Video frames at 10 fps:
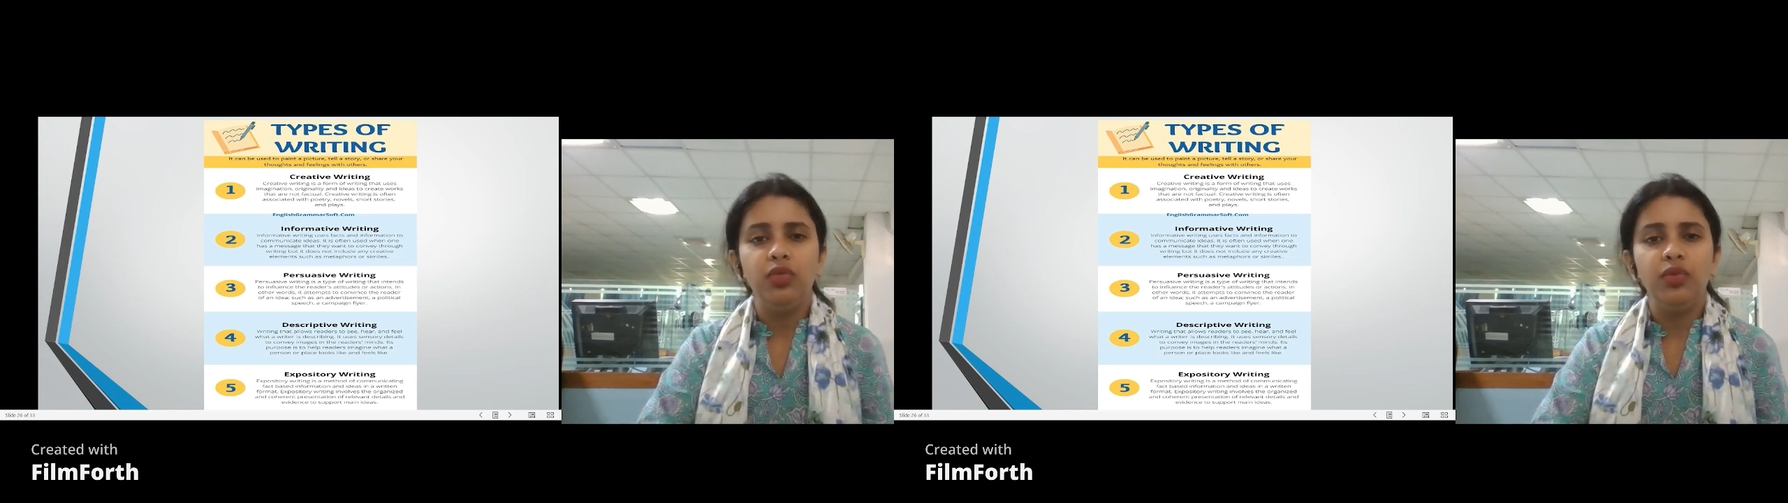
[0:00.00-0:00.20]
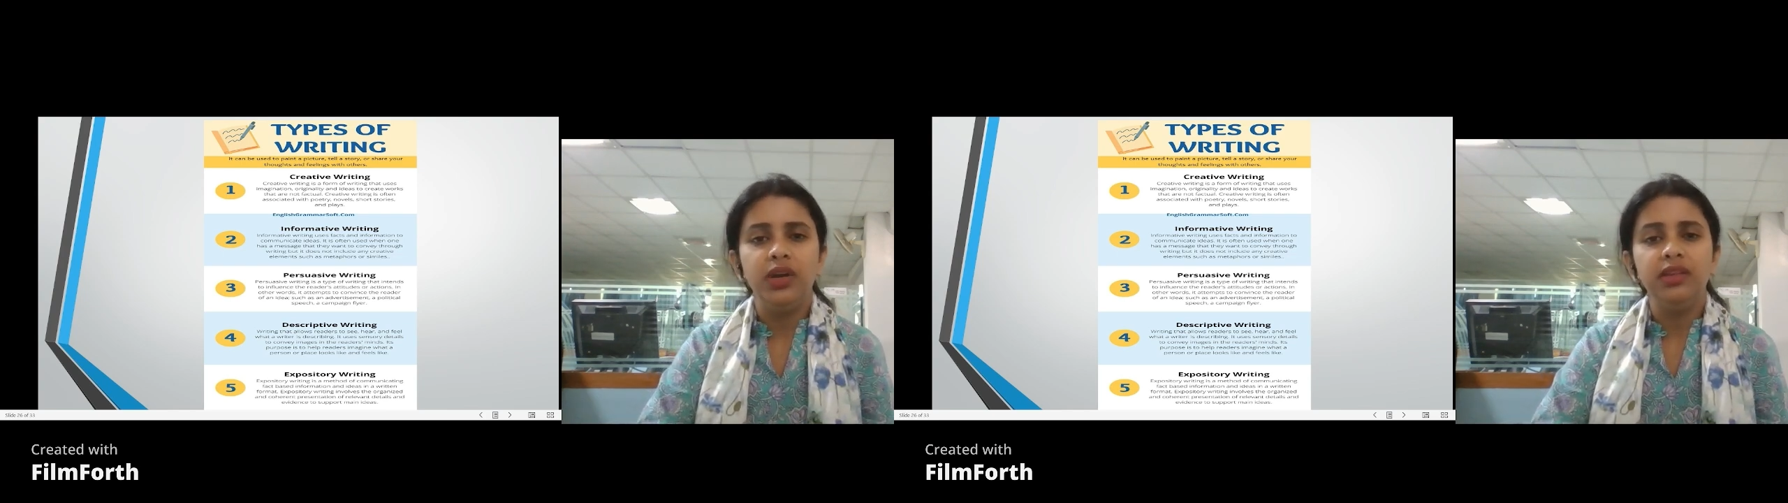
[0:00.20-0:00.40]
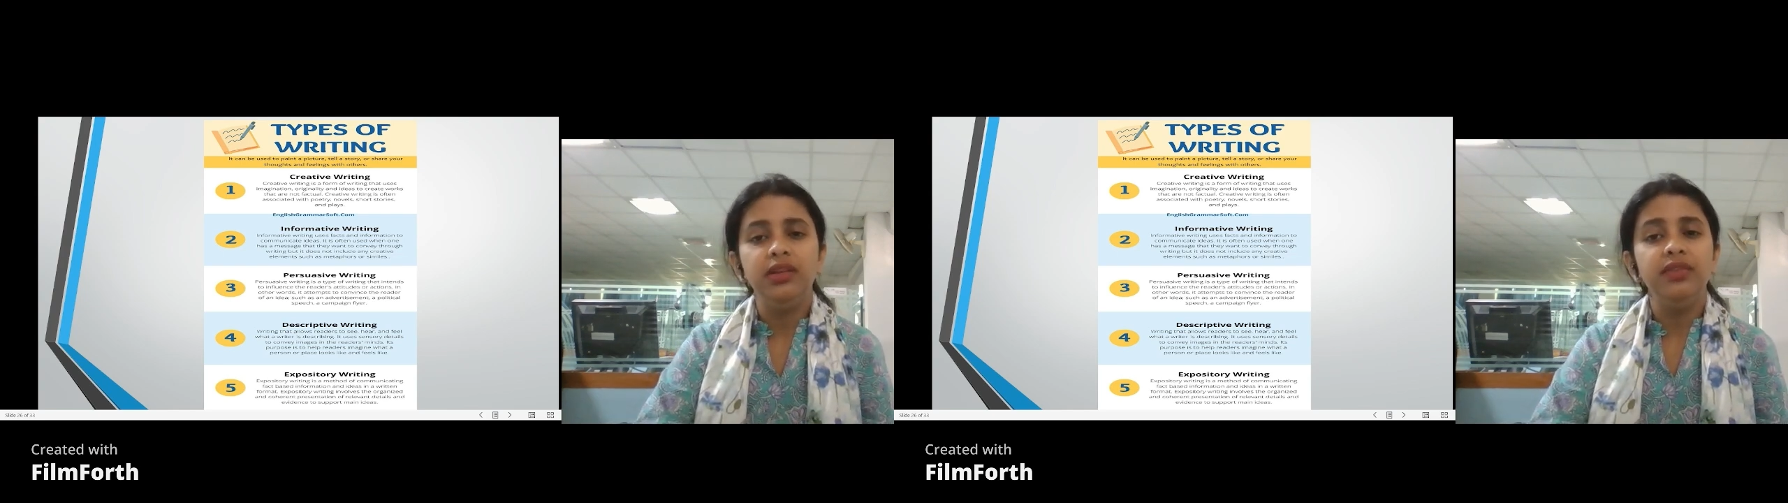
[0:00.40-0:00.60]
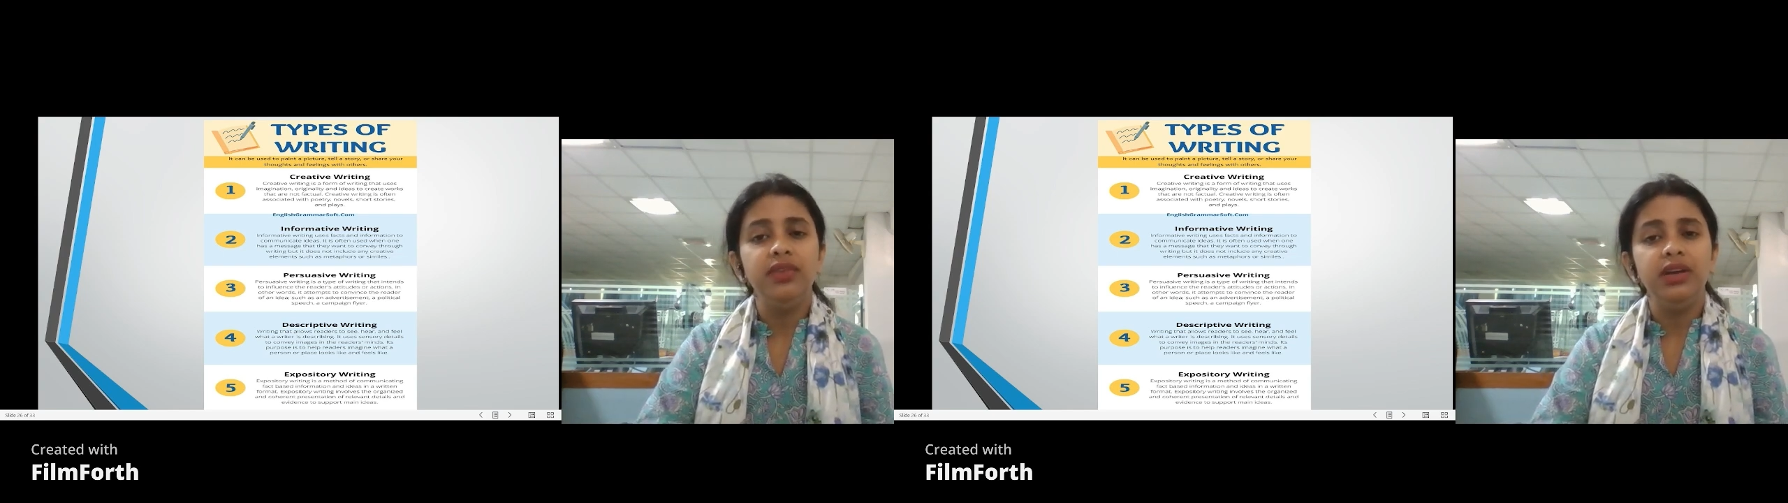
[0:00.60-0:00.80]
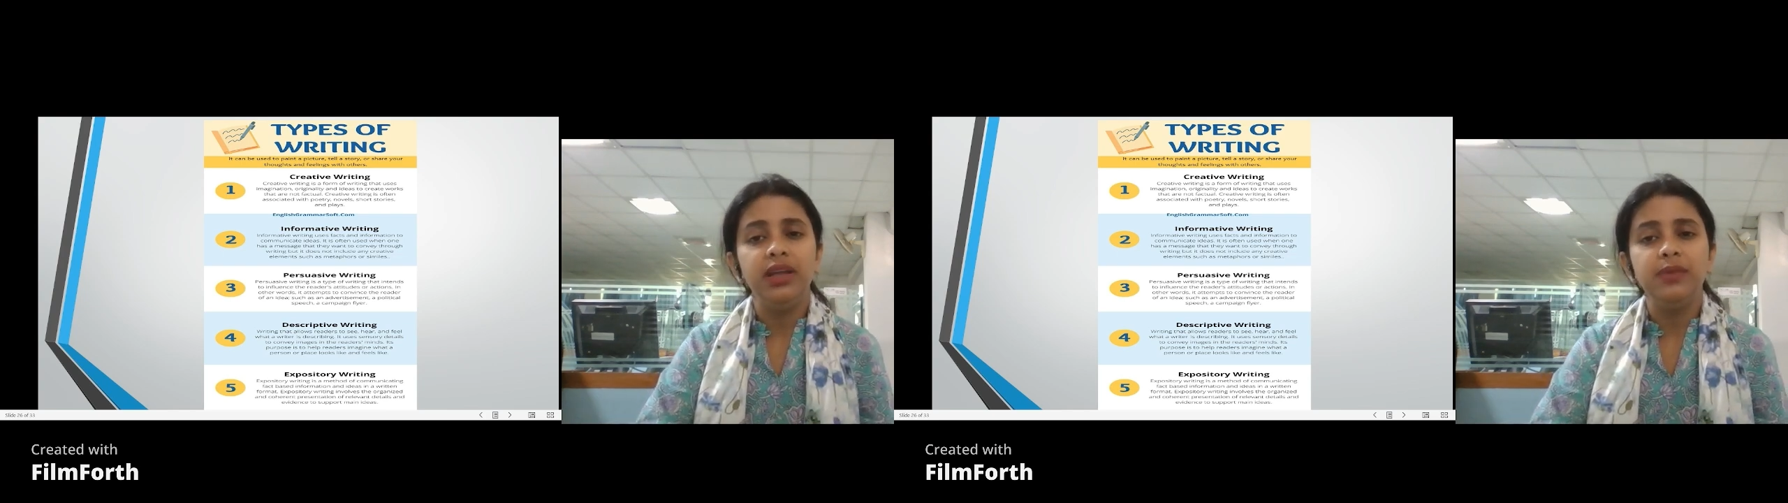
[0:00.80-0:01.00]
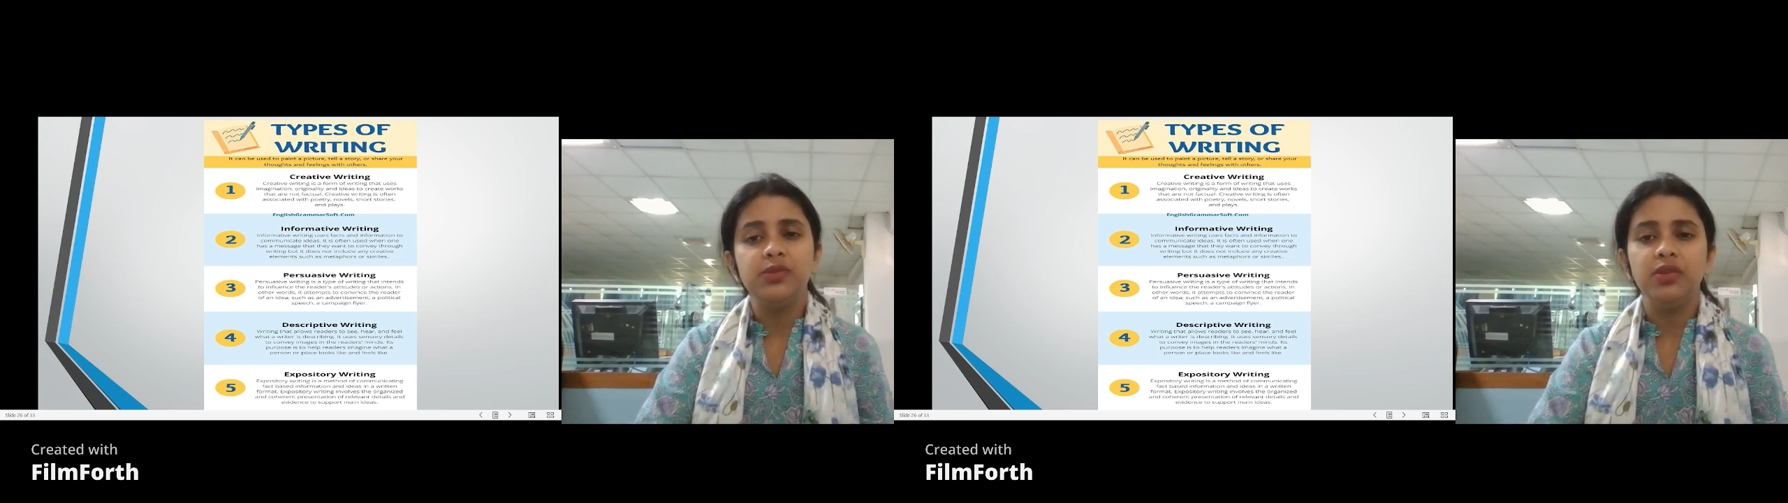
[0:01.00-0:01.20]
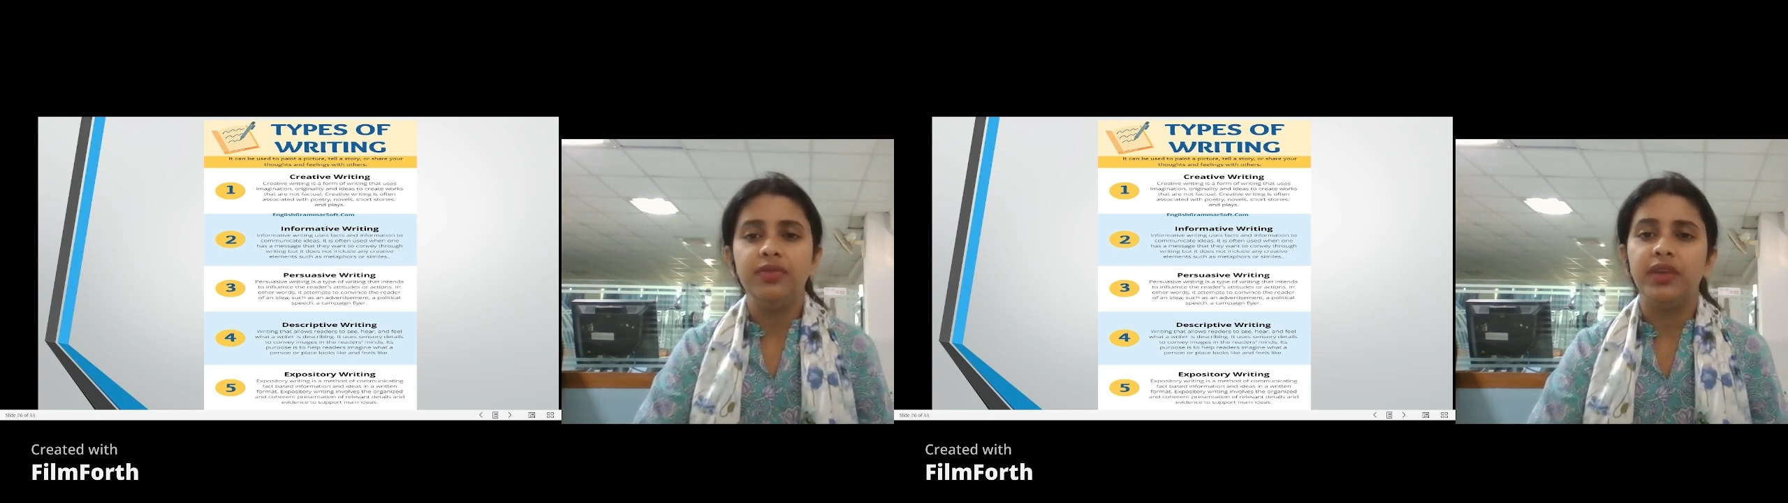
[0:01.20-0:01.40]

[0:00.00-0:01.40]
what are the different types of